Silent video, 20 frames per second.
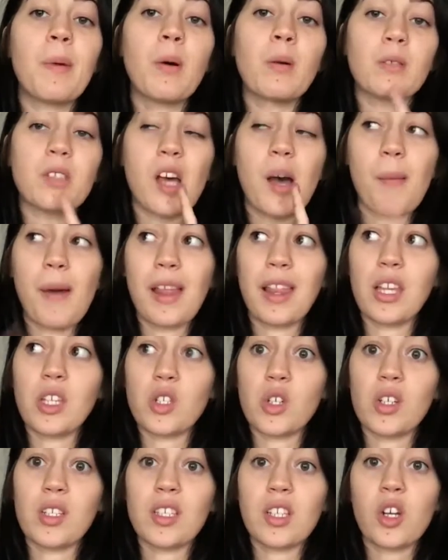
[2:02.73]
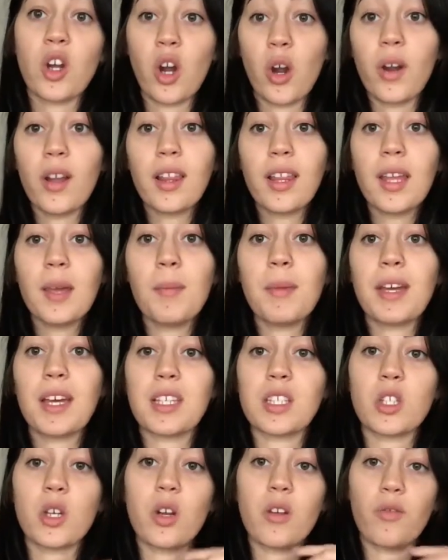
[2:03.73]
bulbs on my lizards currently
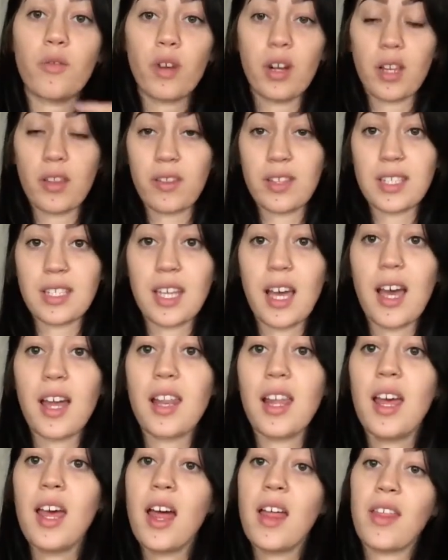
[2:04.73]
because they're in front of the sun.